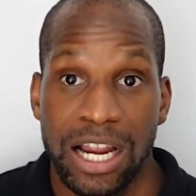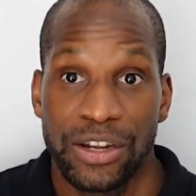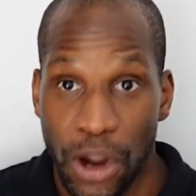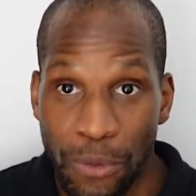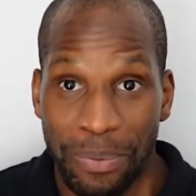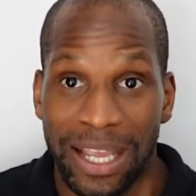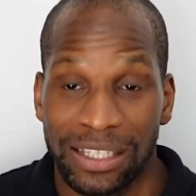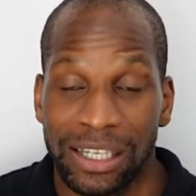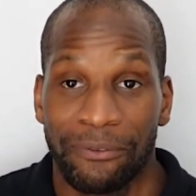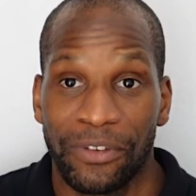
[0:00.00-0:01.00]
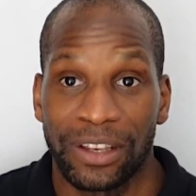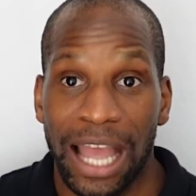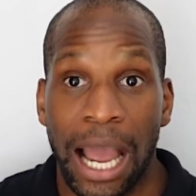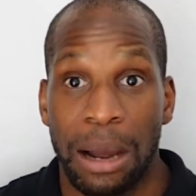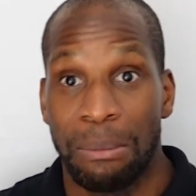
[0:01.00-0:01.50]
Don't pick something
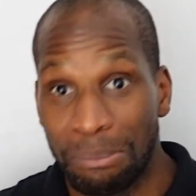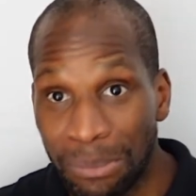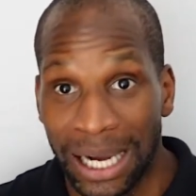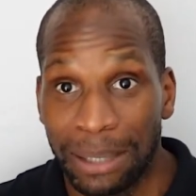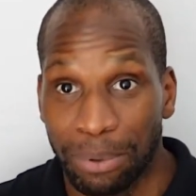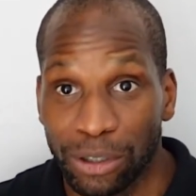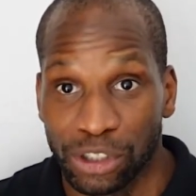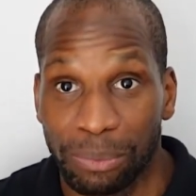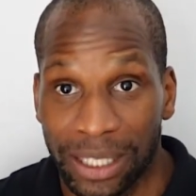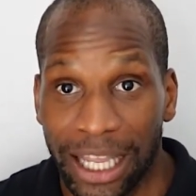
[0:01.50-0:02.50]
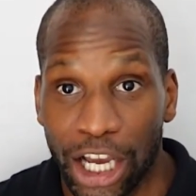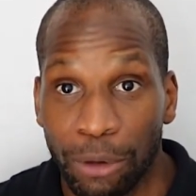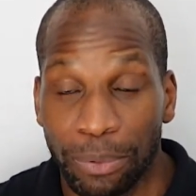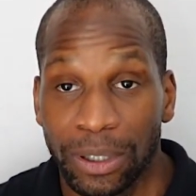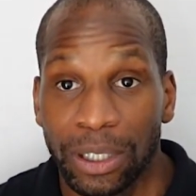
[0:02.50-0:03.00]
that might possibly
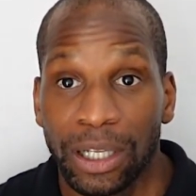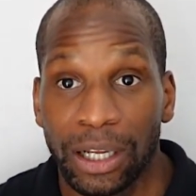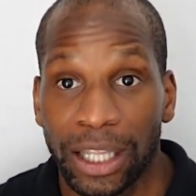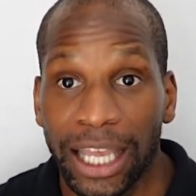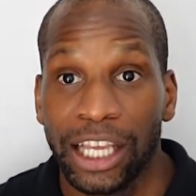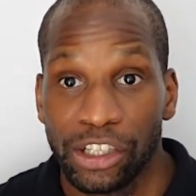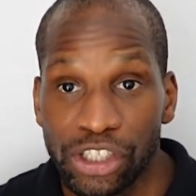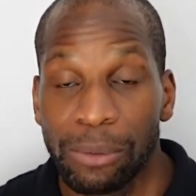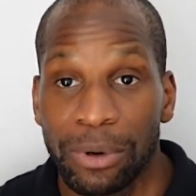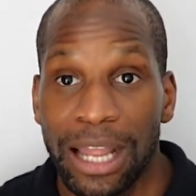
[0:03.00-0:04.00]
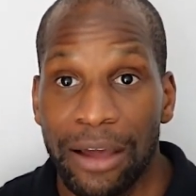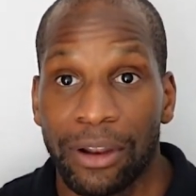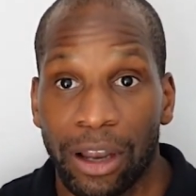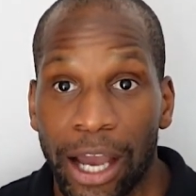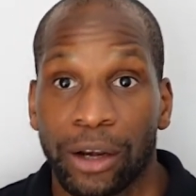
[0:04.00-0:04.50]
help, okay, somewhere down the line.